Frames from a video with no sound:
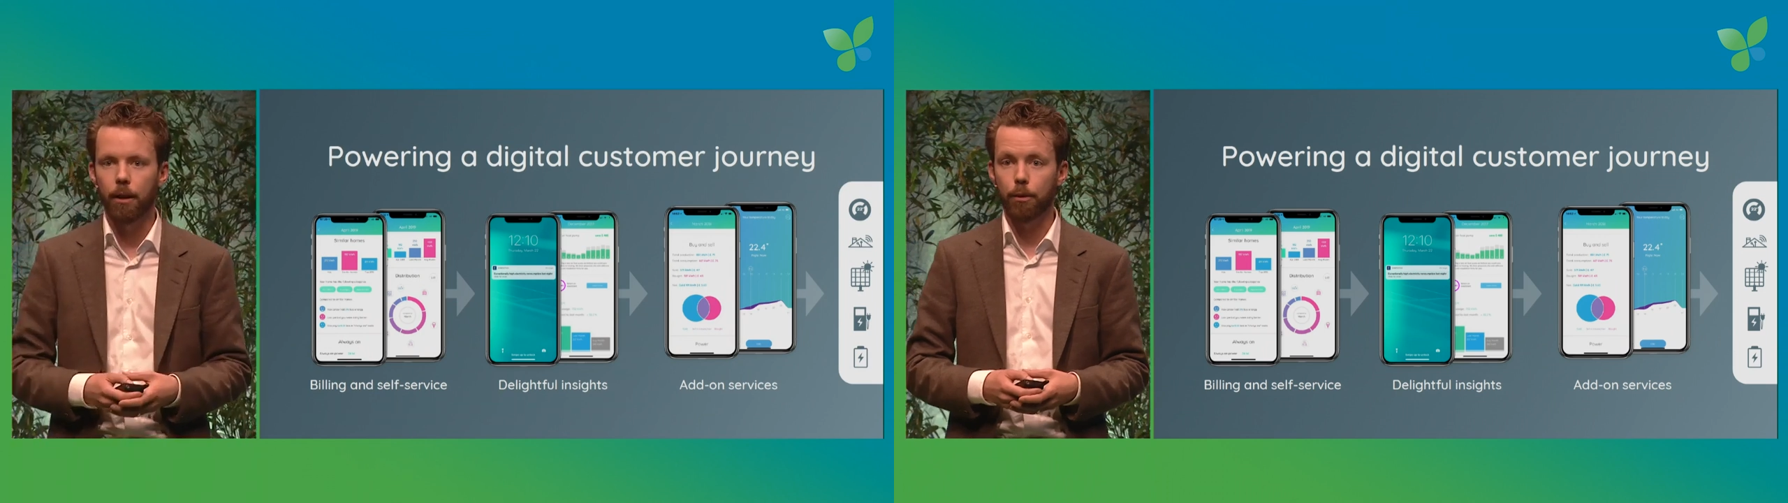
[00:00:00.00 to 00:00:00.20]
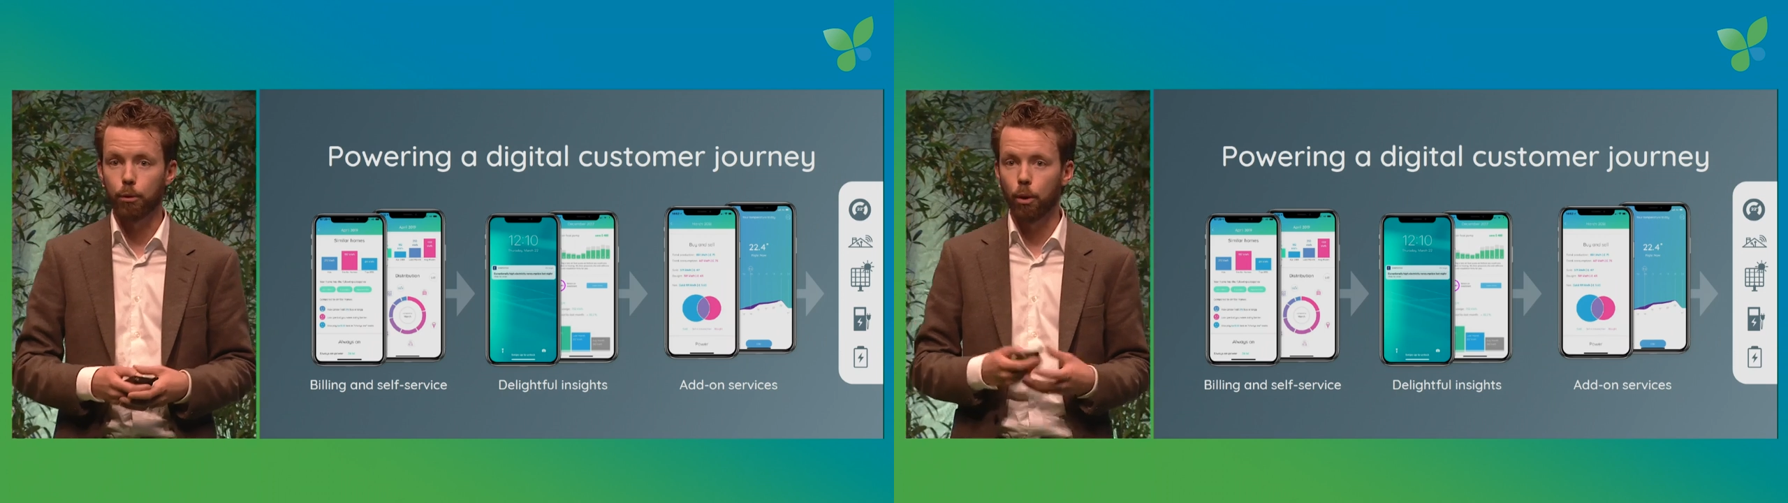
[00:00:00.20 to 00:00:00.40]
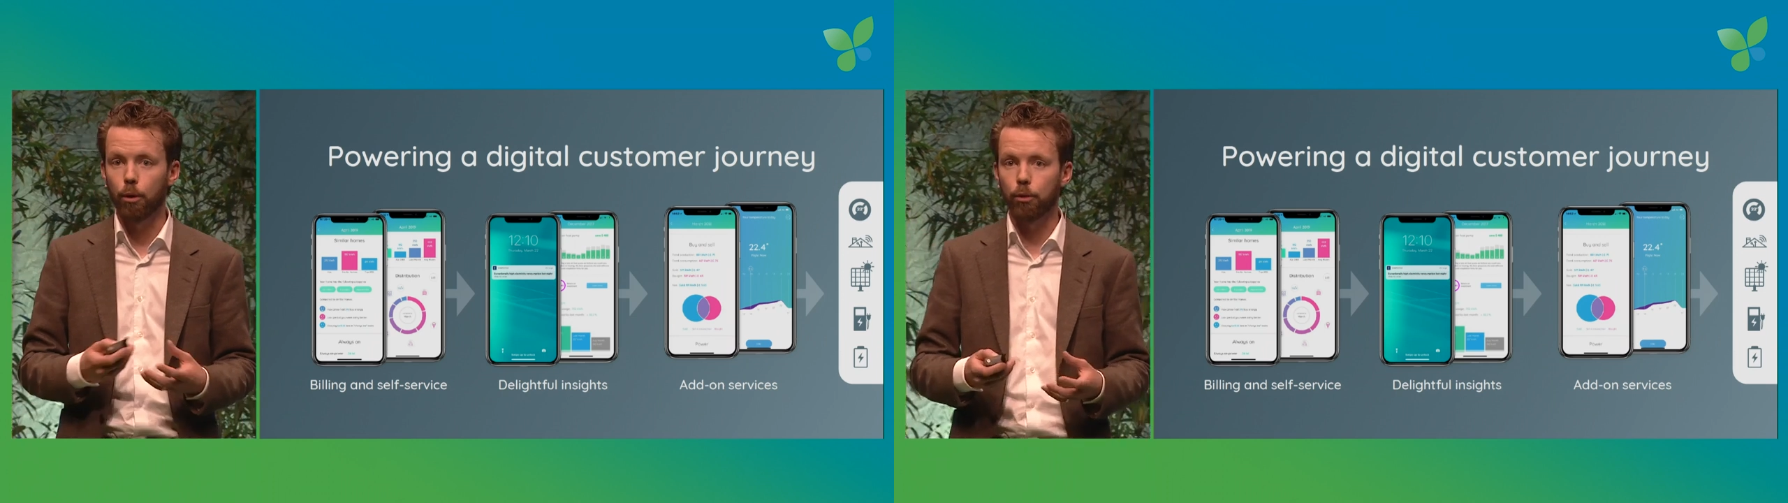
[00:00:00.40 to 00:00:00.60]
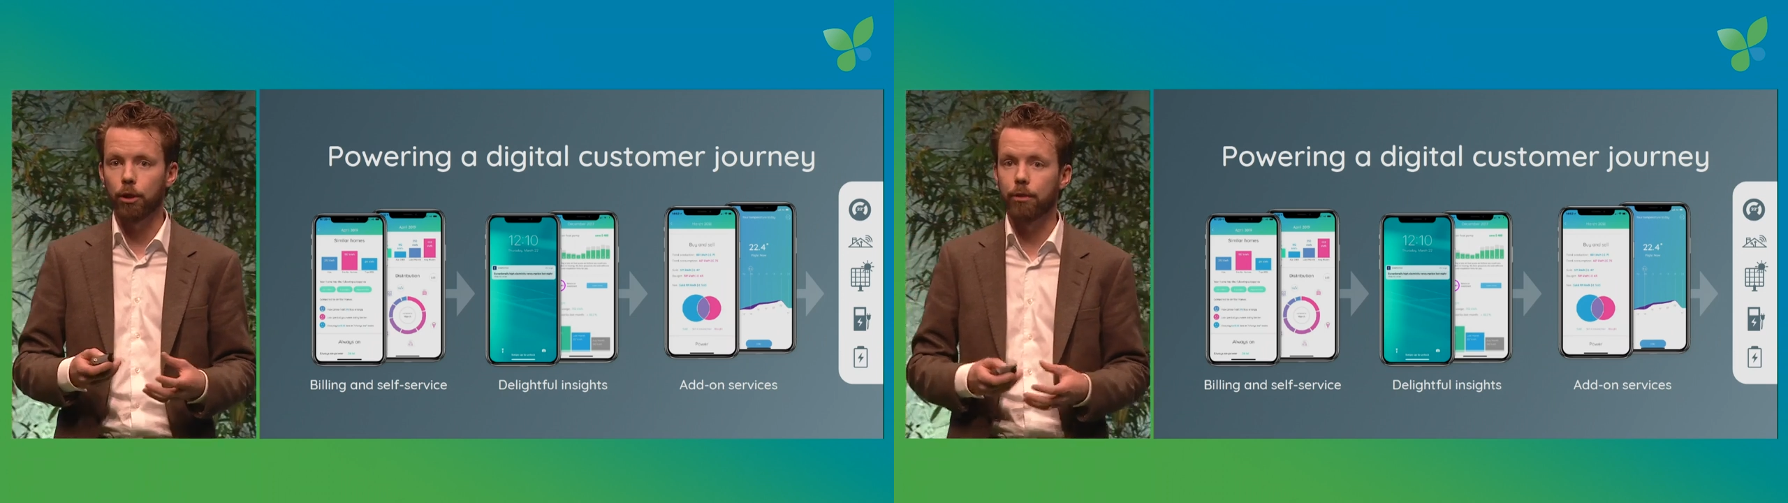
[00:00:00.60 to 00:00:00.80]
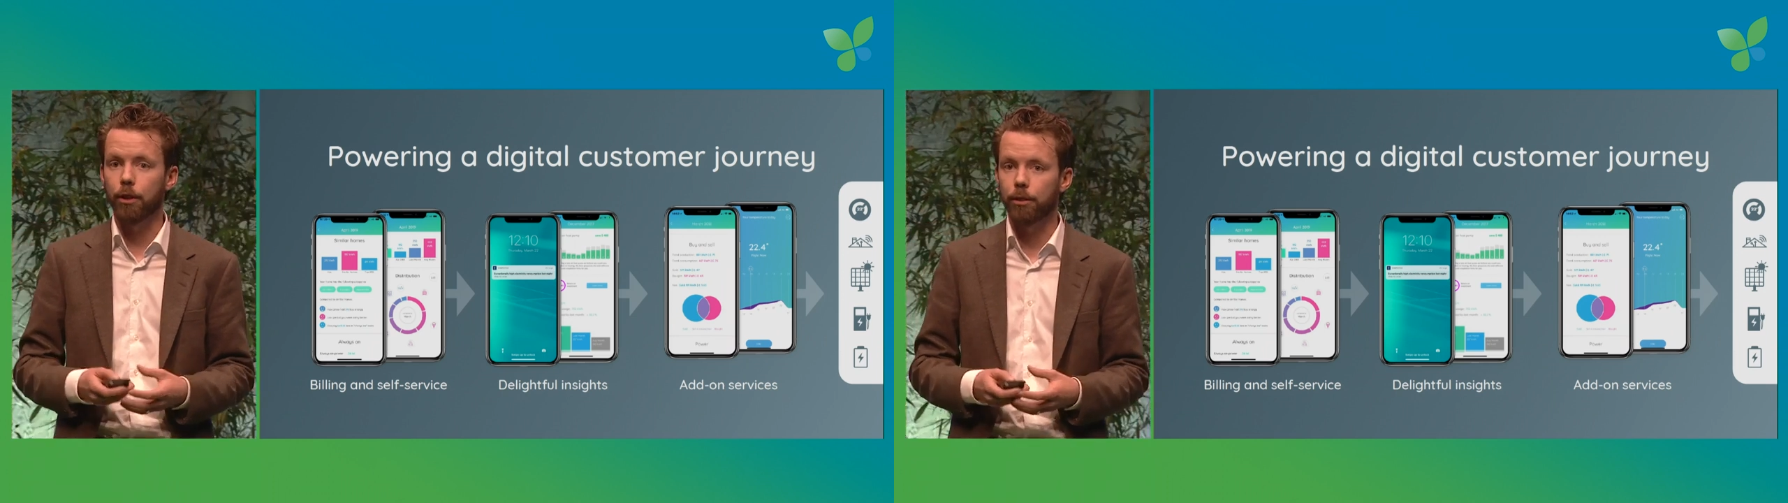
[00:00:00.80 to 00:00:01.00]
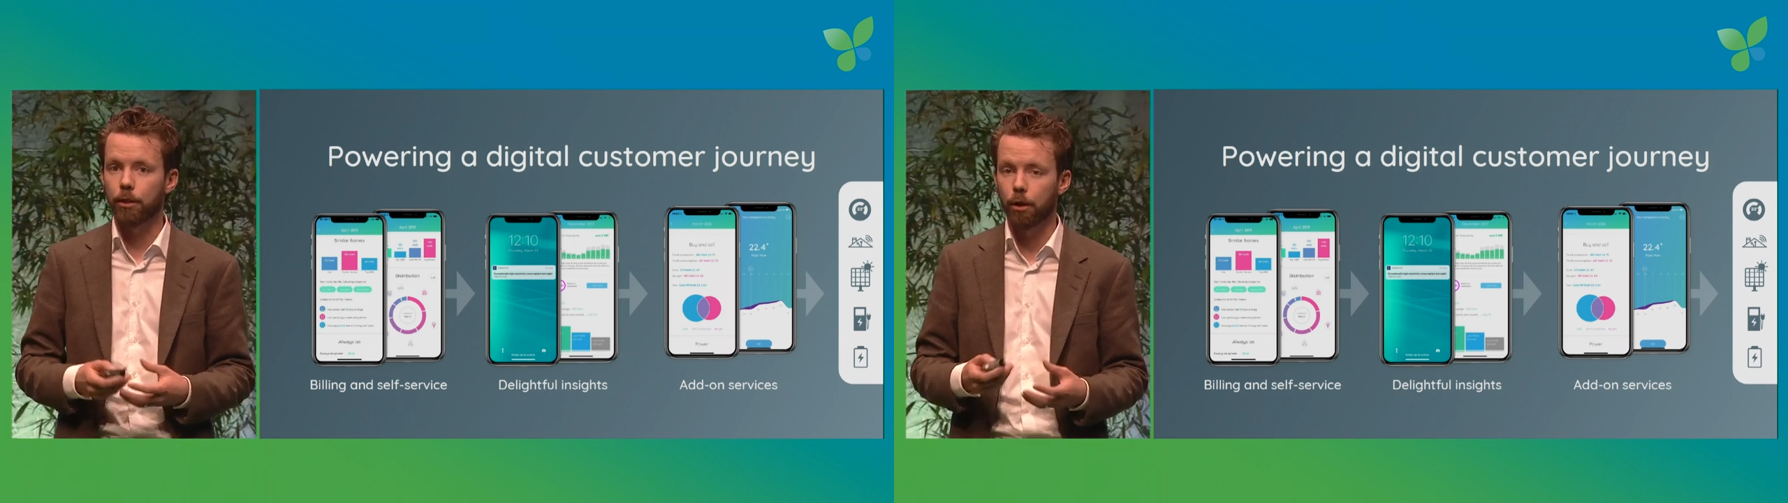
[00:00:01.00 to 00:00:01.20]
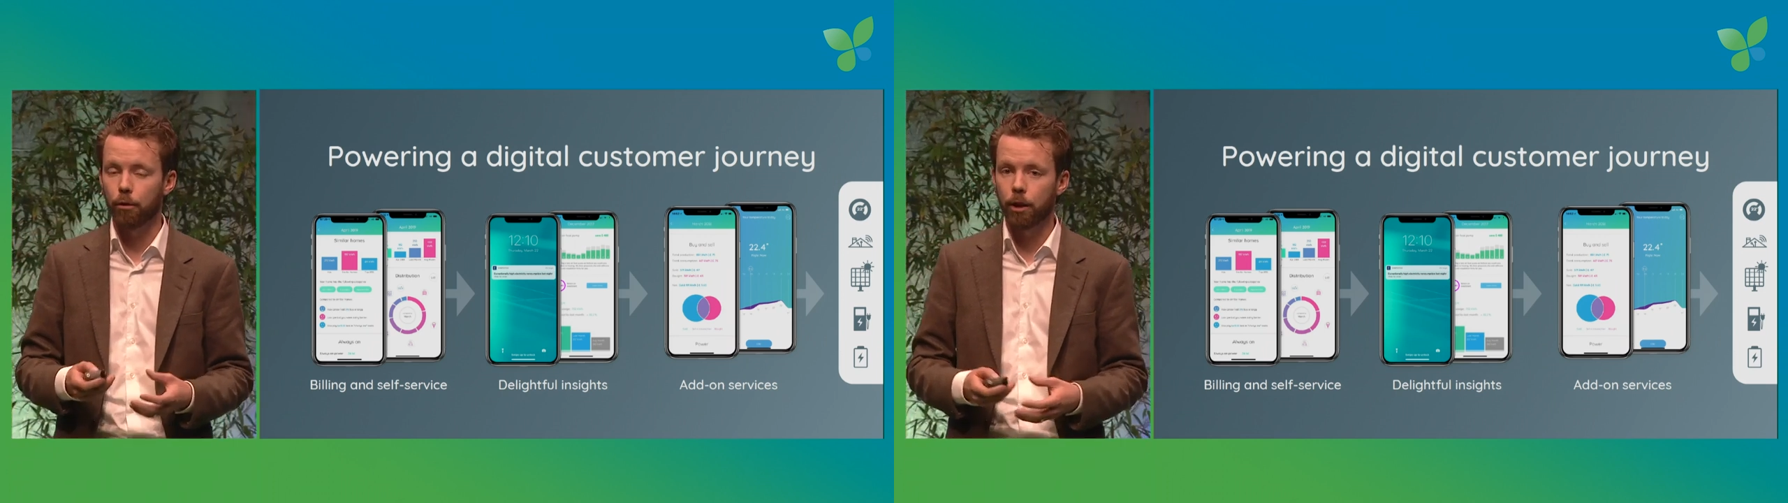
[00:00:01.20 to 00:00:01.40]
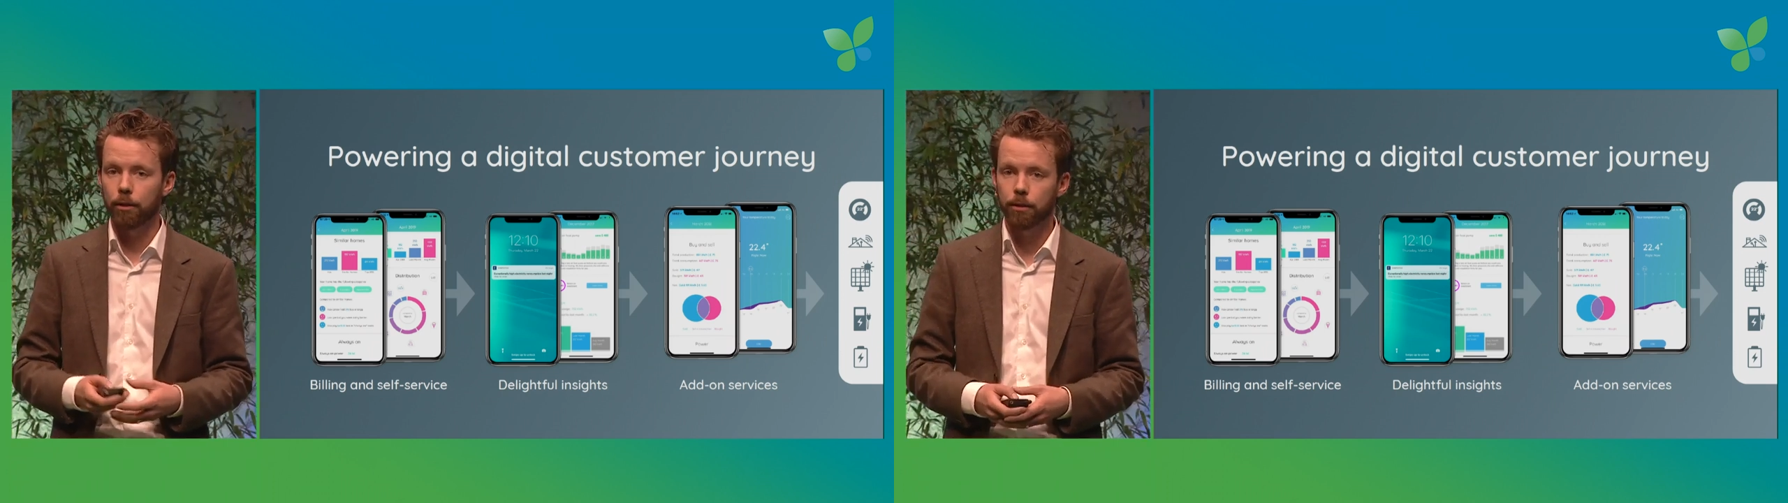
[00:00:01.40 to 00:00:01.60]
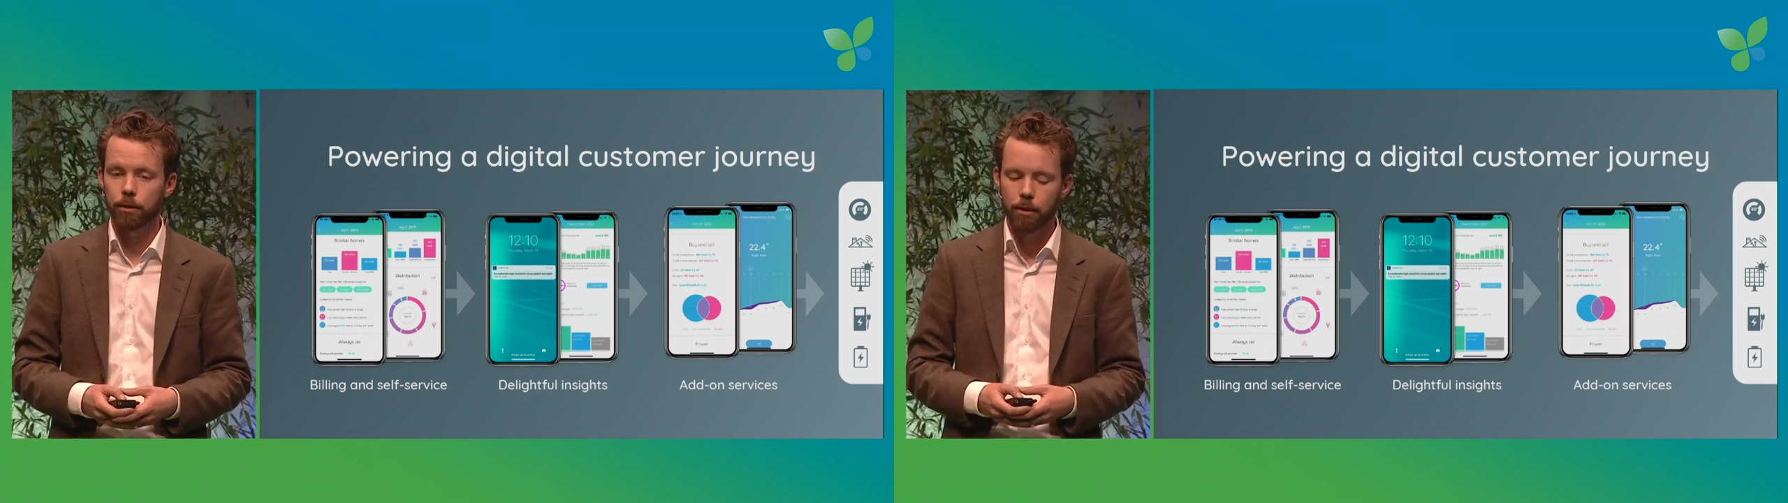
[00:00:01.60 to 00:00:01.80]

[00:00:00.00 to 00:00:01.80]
through all those insights and advice.